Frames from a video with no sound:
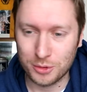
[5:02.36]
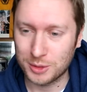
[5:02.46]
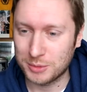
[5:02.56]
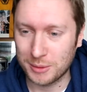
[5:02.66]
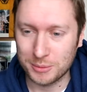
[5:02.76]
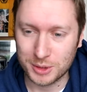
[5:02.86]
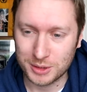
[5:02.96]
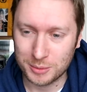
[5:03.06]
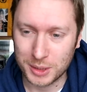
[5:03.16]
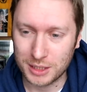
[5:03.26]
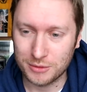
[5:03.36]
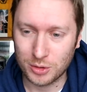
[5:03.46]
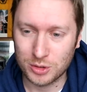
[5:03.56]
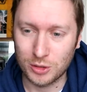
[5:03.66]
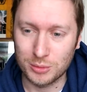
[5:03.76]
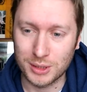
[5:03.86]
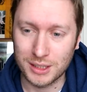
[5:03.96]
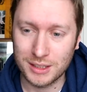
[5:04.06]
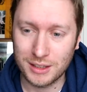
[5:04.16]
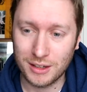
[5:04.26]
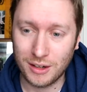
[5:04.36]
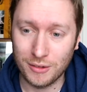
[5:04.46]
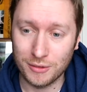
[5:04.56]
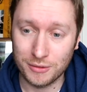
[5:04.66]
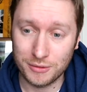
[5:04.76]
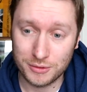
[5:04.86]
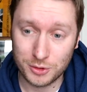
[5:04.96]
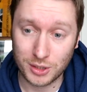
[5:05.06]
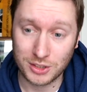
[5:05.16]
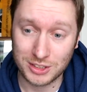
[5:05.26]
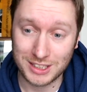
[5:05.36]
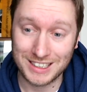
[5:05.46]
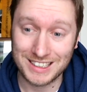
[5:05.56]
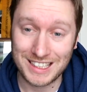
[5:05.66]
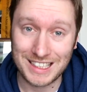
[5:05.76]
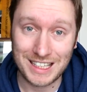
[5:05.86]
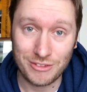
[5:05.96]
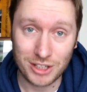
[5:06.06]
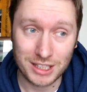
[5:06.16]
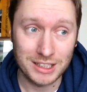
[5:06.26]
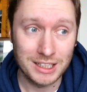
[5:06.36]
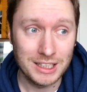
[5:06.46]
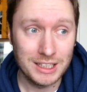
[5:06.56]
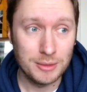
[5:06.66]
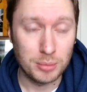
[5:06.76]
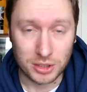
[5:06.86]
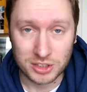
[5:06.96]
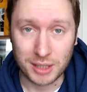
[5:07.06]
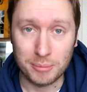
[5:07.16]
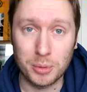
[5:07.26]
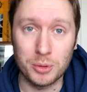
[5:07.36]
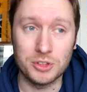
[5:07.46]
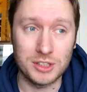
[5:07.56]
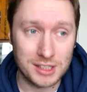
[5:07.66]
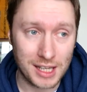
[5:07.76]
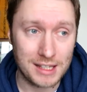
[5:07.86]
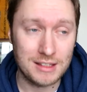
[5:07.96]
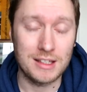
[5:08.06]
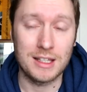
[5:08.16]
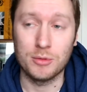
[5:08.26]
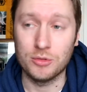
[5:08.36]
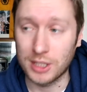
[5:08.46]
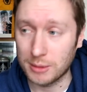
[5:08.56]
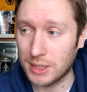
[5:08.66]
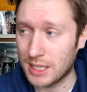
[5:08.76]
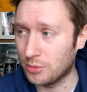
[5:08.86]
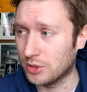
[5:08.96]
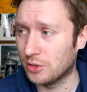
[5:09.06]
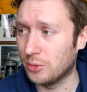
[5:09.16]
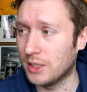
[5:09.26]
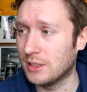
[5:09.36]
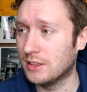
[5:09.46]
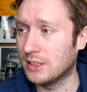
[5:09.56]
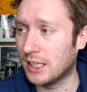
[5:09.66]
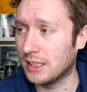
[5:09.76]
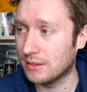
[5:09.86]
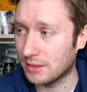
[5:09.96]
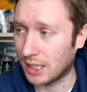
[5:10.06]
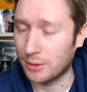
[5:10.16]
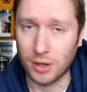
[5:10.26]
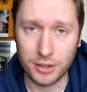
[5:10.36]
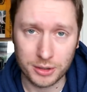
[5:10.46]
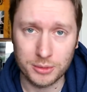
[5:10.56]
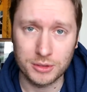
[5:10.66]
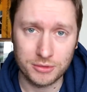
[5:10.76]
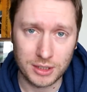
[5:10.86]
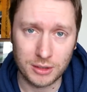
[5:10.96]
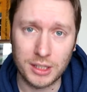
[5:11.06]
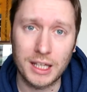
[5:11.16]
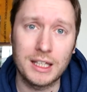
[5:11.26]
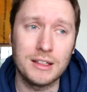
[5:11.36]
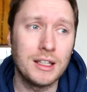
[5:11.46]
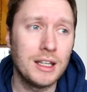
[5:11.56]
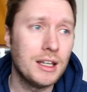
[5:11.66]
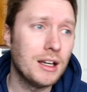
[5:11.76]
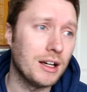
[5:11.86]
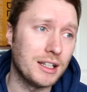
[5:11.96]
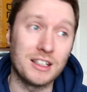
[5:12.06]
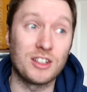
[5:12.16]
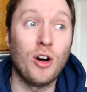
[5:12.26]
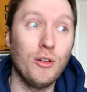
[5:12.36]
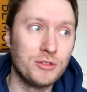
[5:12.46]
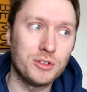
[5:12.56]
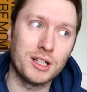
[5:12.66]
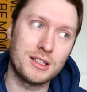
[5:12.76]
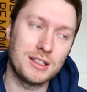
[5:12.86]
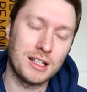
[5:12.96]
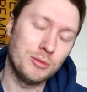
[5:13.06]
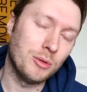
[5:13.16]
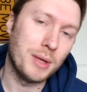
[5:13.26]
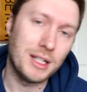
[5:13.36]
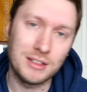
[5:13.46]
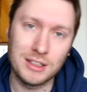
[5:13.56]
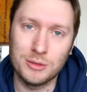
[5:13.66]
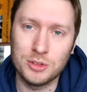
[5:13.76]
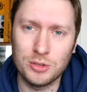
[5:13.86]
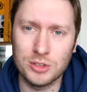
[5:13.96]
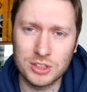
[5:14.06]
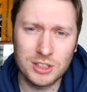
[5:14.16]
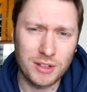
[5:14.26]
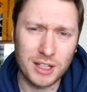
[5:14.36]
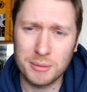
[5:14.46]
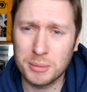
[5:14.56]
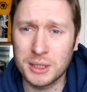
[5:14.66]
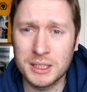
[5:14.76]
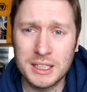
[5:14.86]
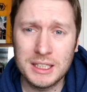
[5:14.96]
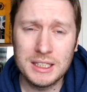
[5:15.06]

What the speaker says: through September and the beginning of October of 2016, giving blood samples and tests, and they would ring me once a week to say, how are you? Are you feeling okay? I'd had a cough, so I had to tell them what medicine I was using and stuff like that. But